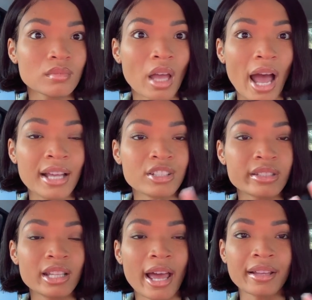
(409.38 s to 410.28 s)
I
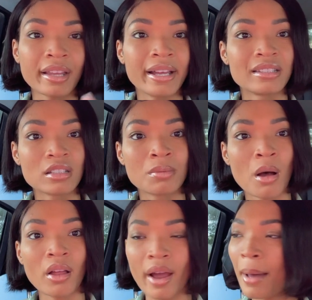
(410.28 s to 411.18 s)
just like that it's a
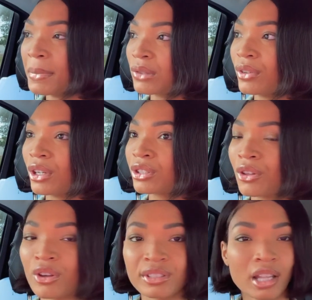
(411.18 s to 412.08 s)
smaller atmosphere, so
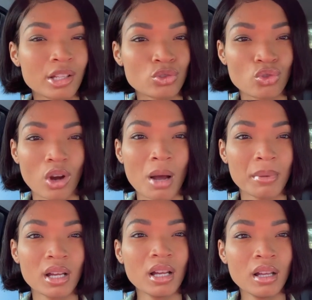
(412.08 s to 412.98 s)
there's less
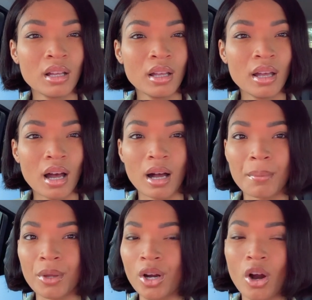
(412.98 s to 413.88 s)
drama.
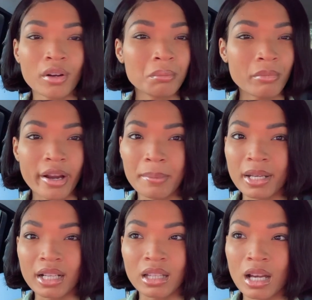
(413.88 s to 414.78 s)
Um, there aren't very
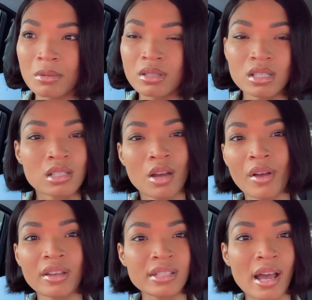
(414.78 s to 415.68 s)
many clubs and stuff
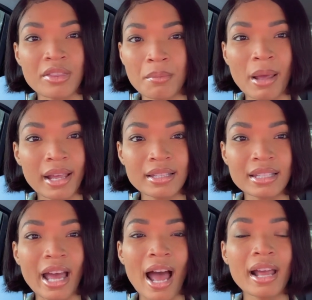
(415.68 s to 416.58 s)
outside the base.
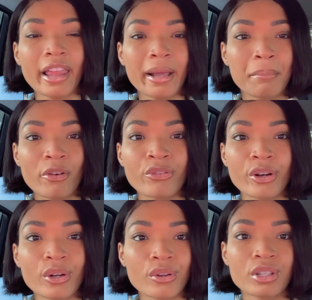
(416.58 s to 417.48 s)
I like
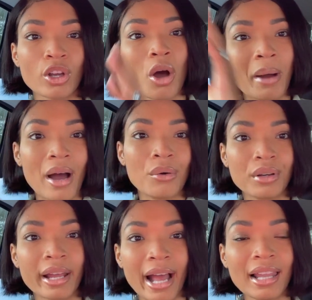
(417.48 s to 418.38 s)
prefer to go out.
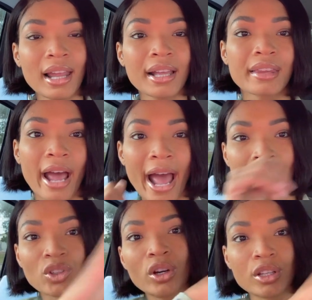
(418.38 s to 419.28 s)
Like I like that I
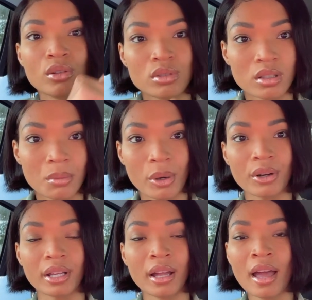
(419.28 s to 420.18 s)
have to go to Houston to
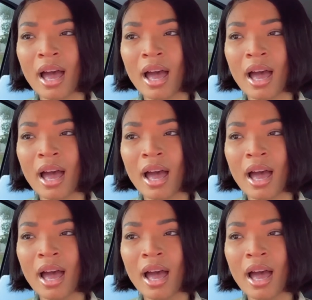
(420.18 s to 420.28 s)
party.